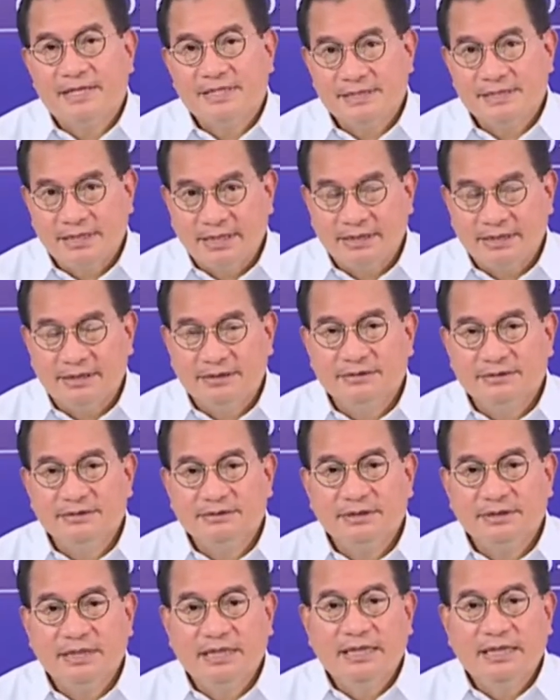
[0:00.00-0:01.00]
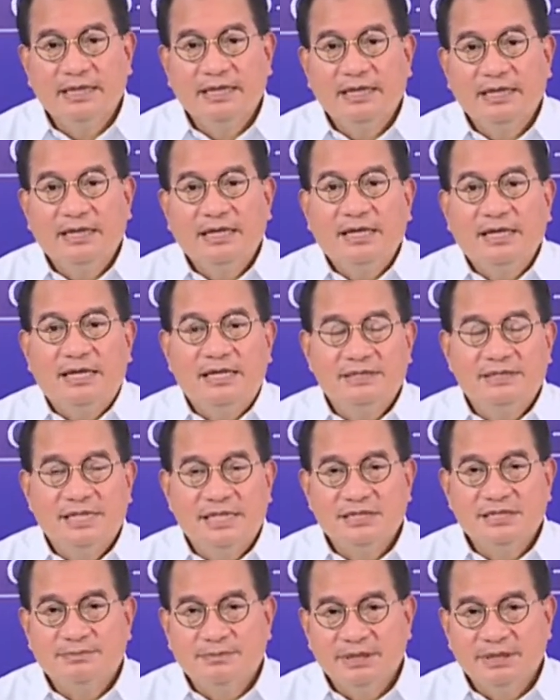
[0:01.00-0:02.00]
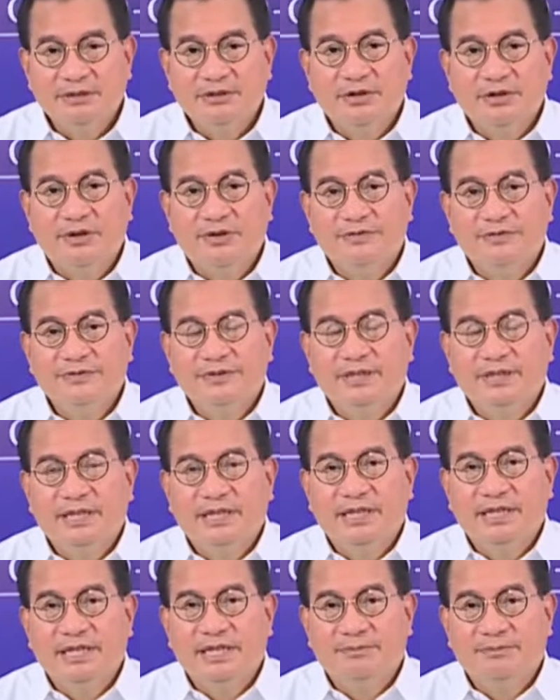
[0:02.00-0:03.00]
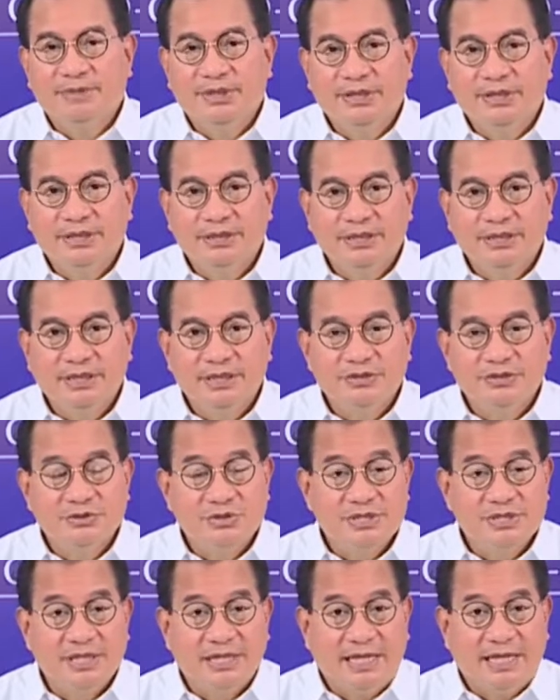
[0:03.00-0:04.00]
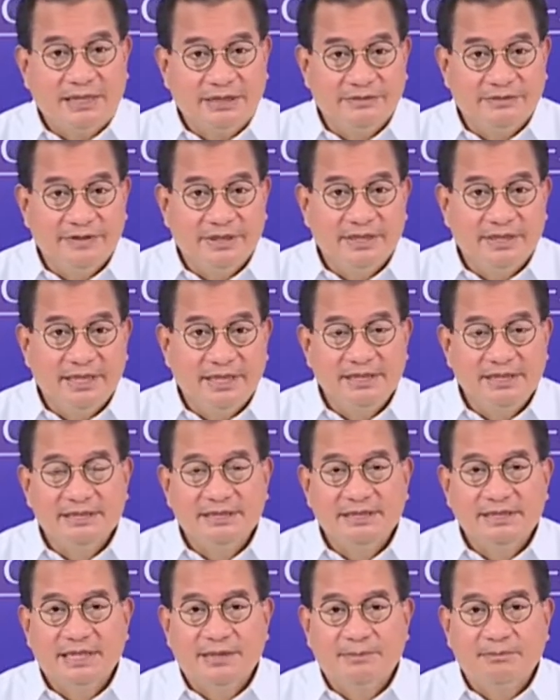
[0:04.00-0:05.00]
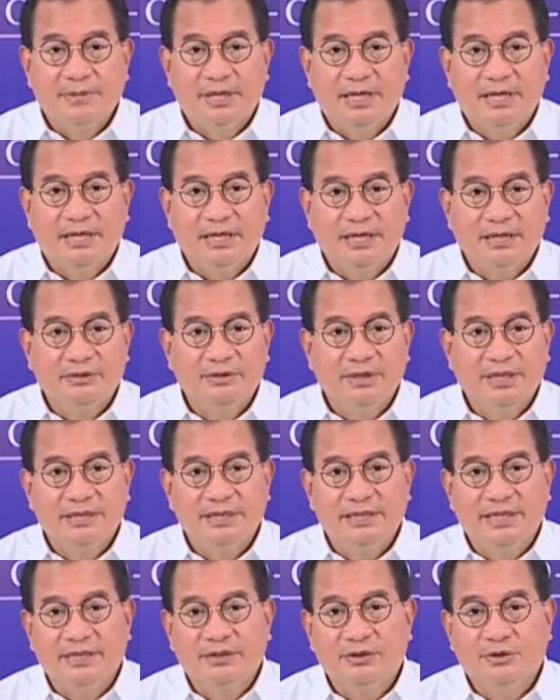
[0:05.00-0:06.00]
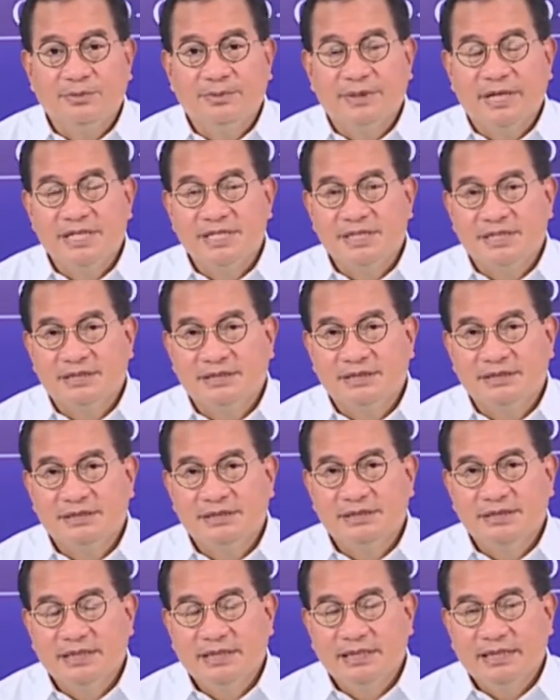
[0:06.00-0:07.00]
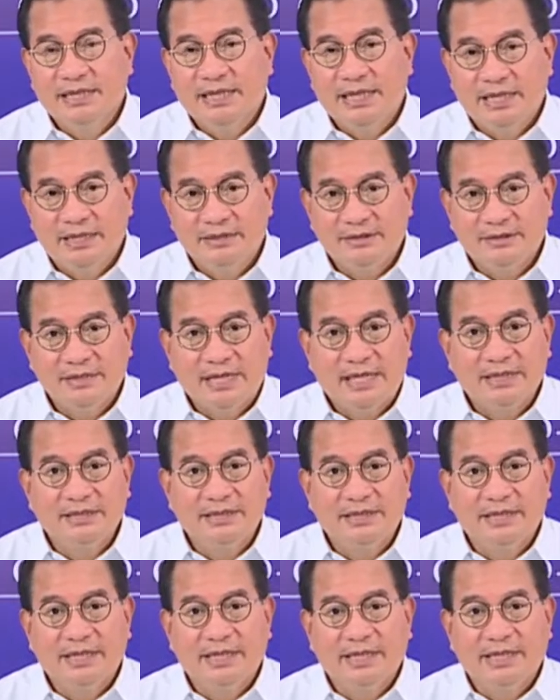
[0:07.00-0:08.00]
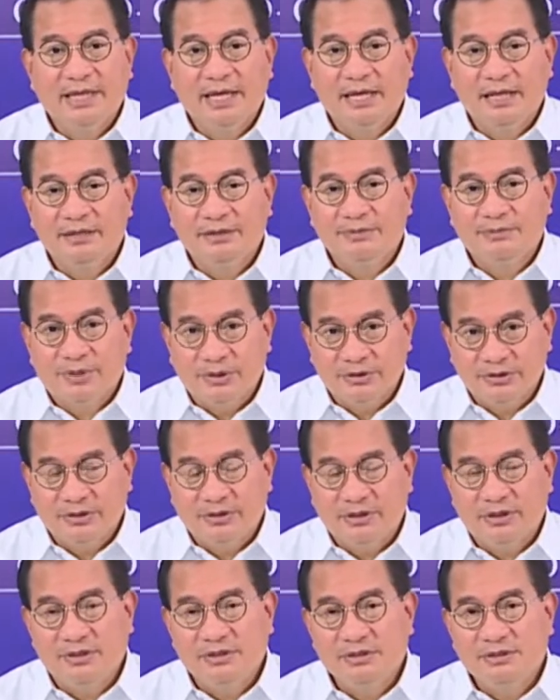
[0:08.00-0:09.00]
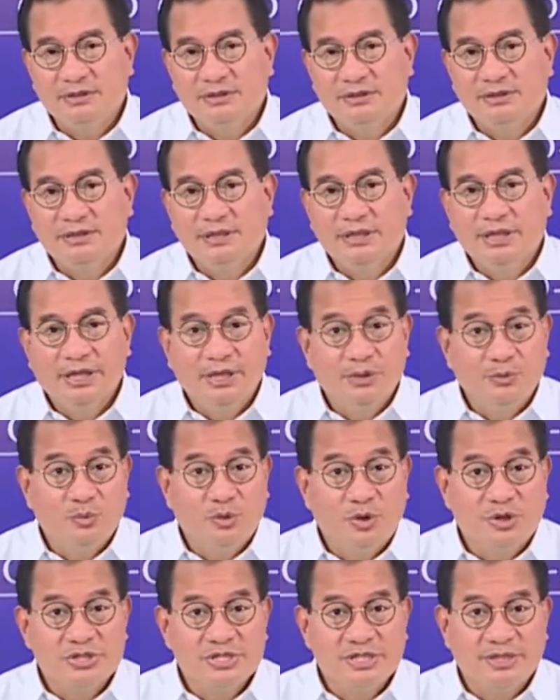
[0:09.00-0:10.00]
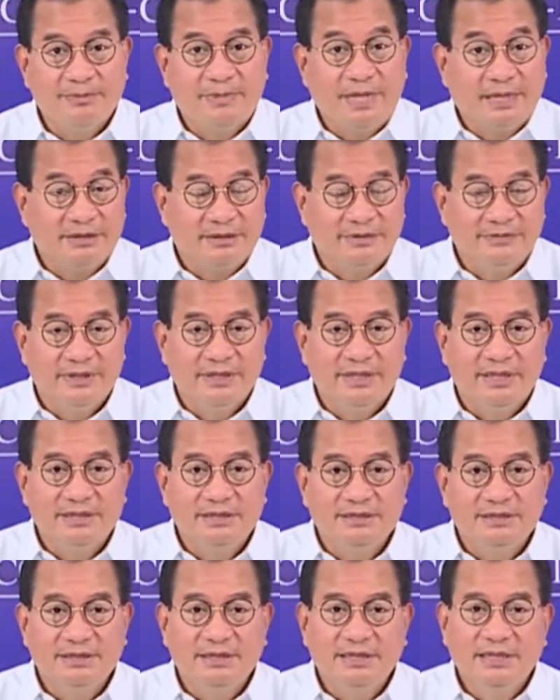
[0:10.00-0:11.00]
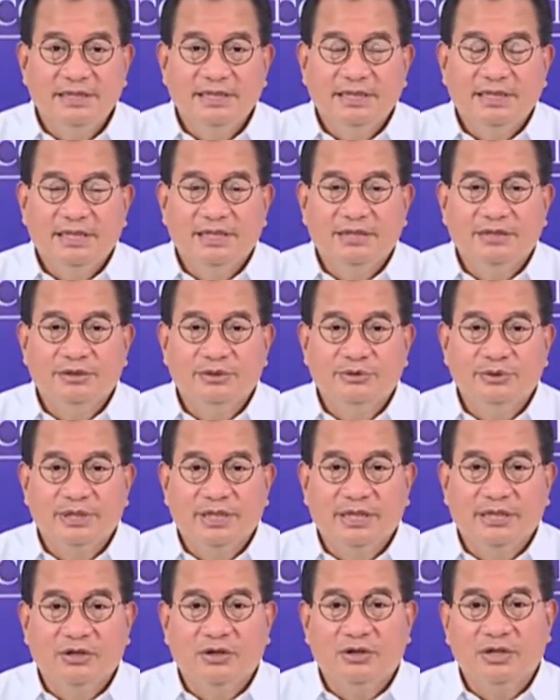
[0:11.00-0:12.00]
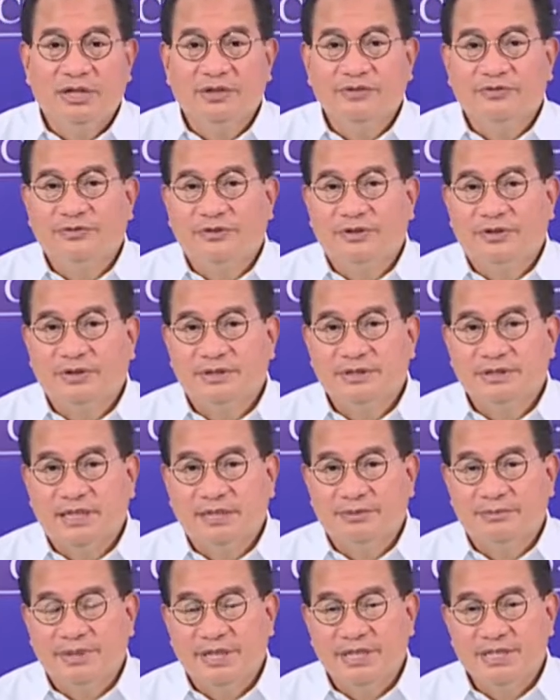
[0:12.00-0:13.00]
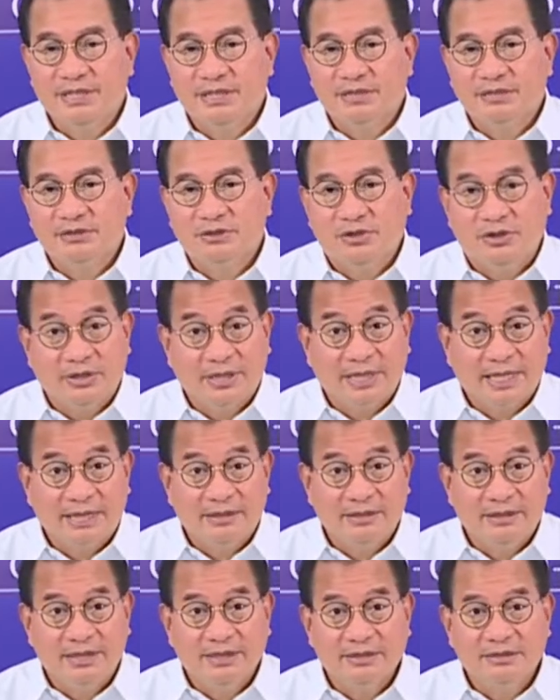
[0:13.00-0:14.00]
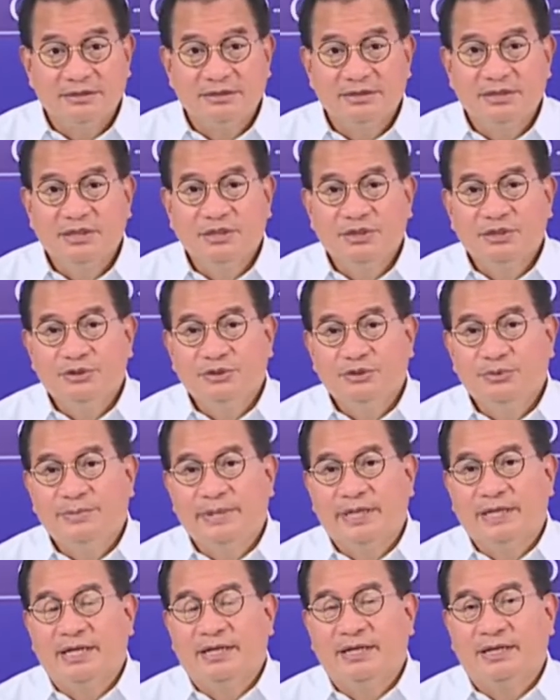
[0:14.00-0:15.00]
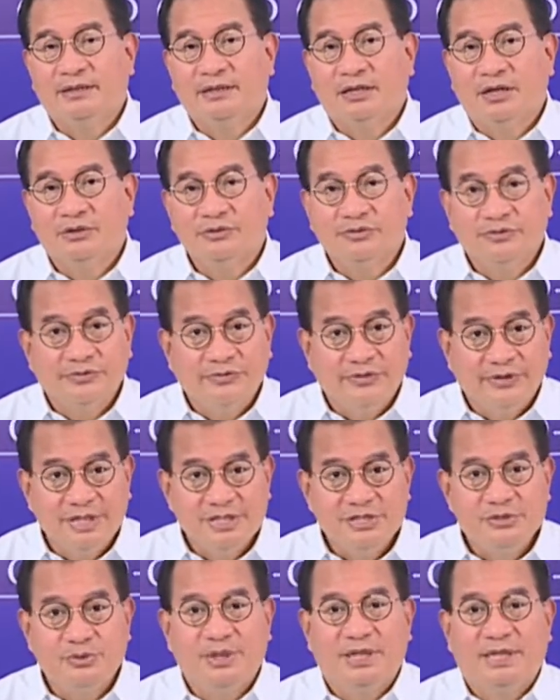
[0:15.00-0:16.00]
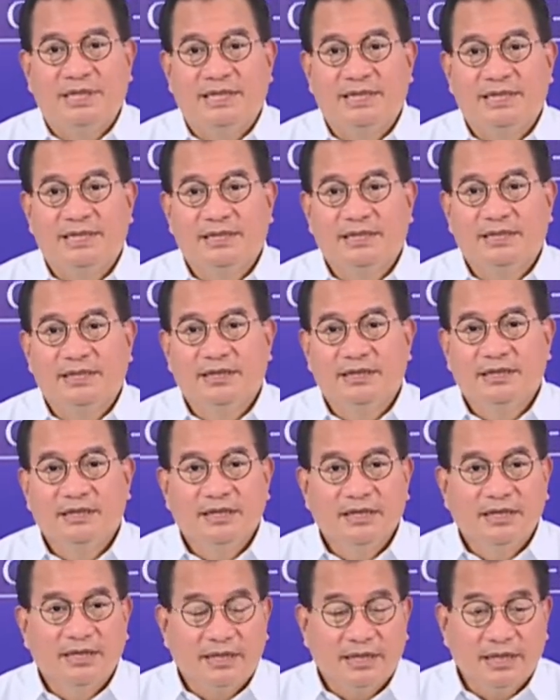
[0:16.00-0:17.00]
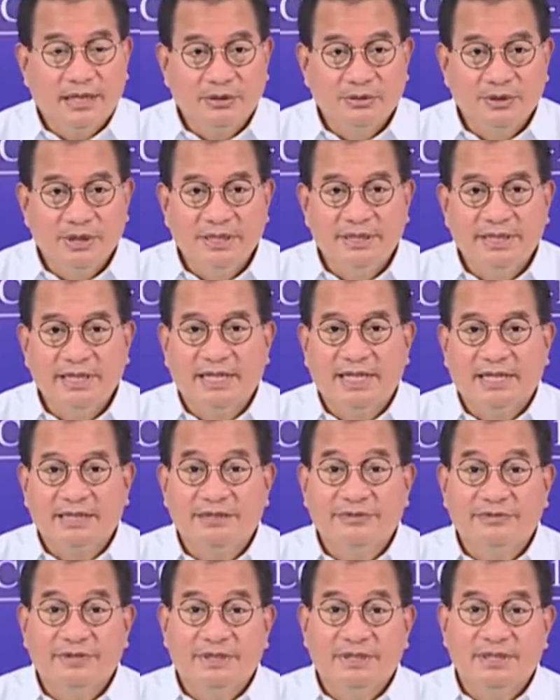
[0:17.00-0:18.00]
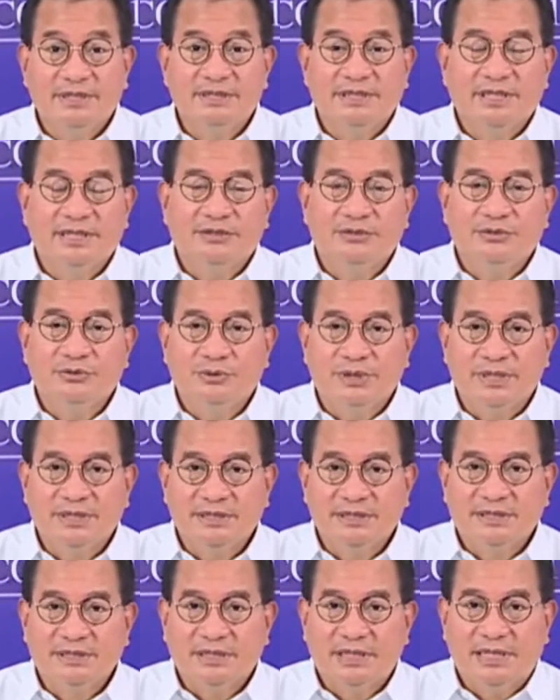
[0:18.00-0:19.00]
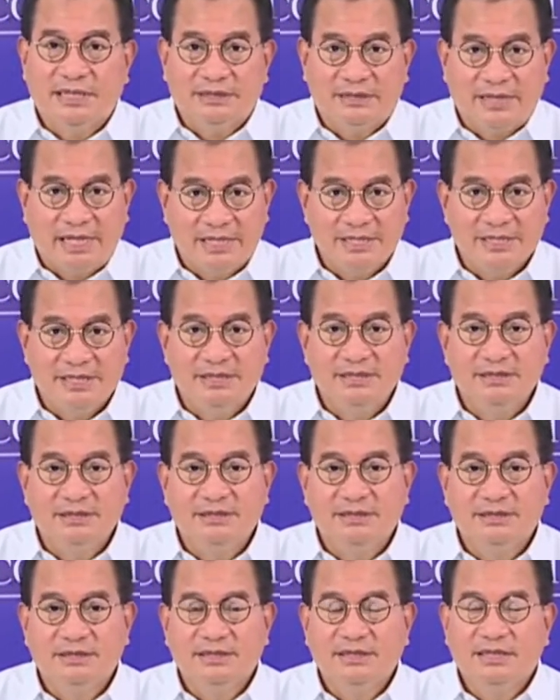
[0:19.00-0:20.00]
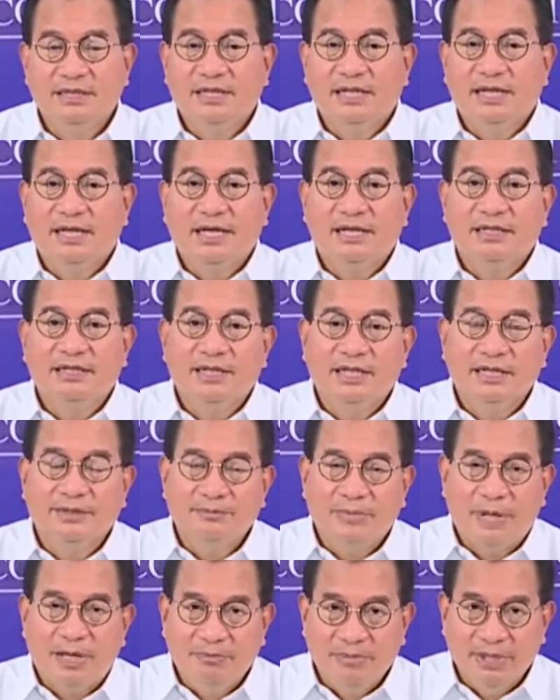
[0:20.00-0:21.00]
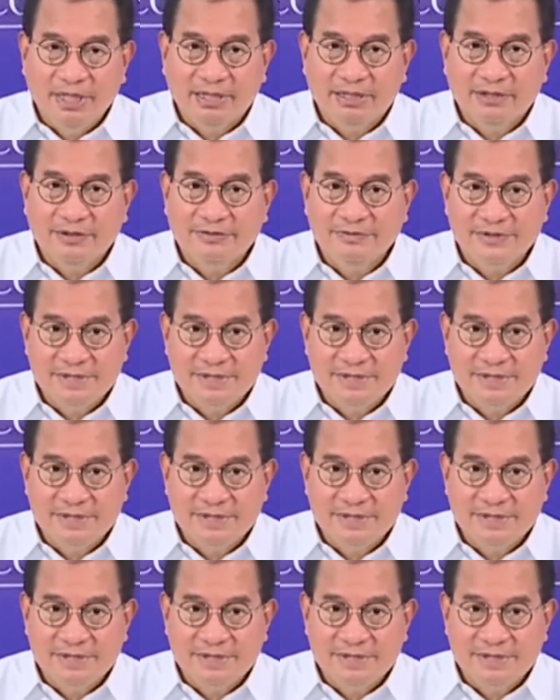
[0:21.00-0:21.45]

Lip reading: Second, adjustment of the community social activities by regulating operations and tightening health protocols in worship activities, including calling for celebrations or gatherings to be carried out virtually, regulating activities in tourist attractions and in public